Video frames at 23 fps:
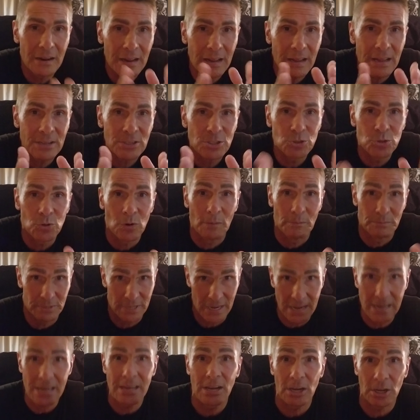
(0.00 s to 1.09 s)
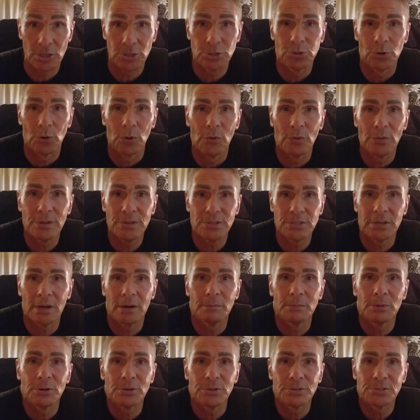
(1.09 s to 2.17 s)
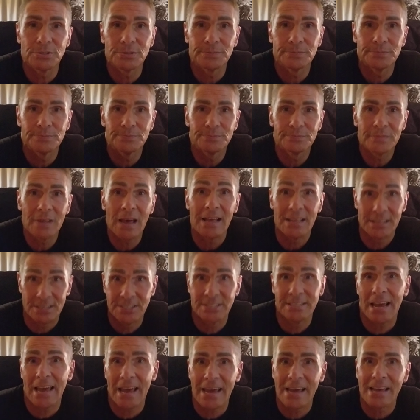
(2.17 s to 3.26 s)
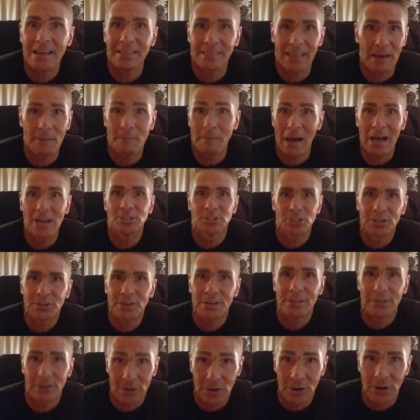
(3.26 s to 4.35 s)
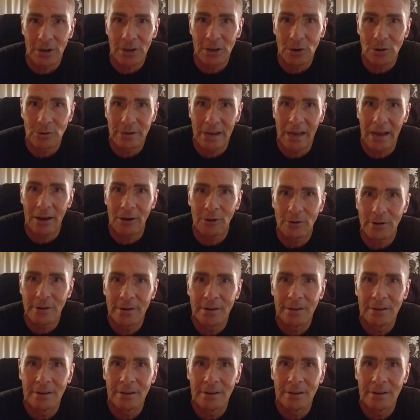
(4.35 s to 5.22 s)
and Trump taking control of these numbers and saying that magically they're going to go down.